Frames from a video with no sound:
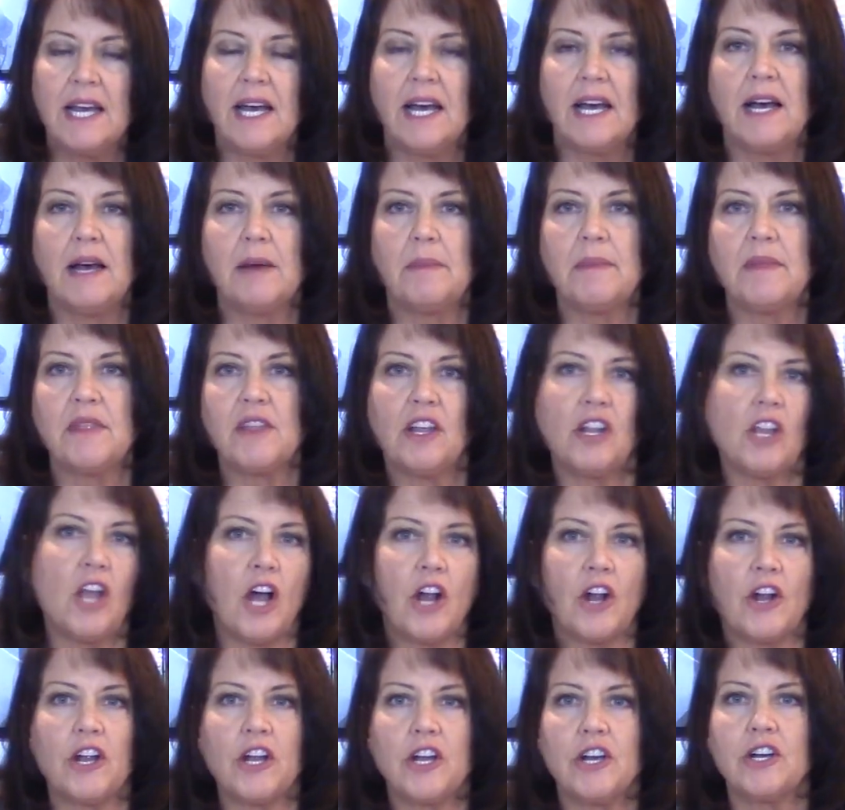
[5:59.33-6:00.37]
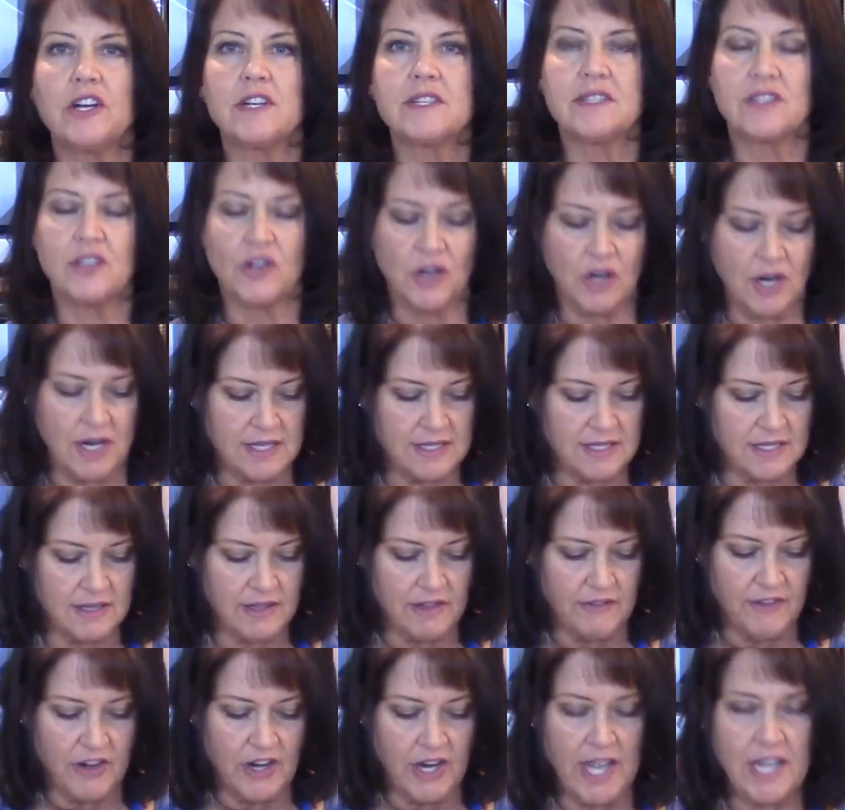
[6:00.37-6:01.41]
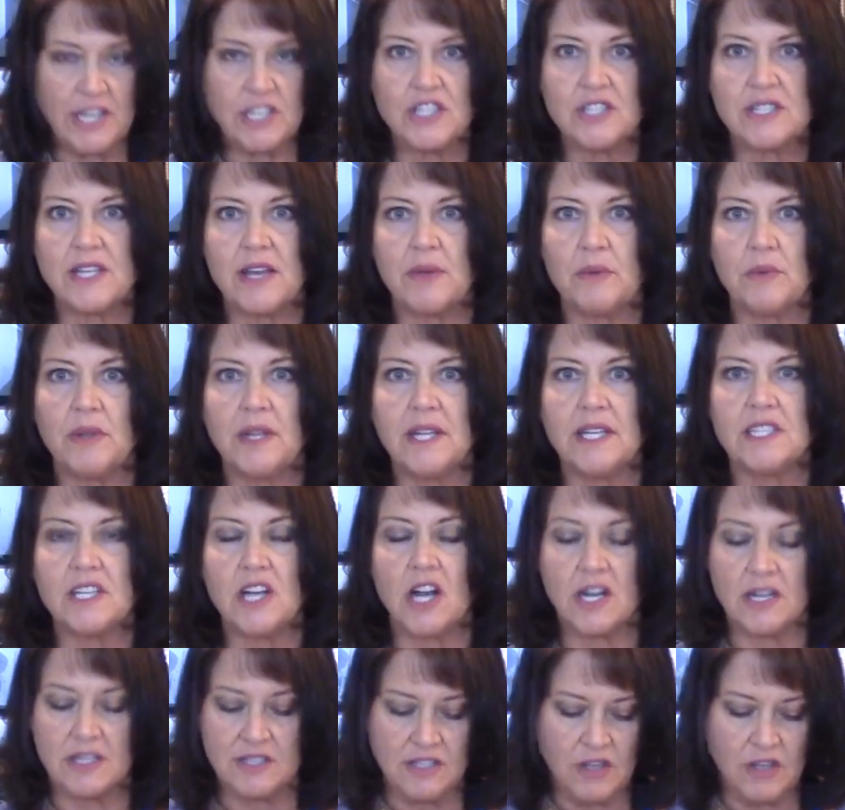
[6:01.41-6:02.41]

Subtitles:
The longer it cooks, the crust, the very edges get really dark.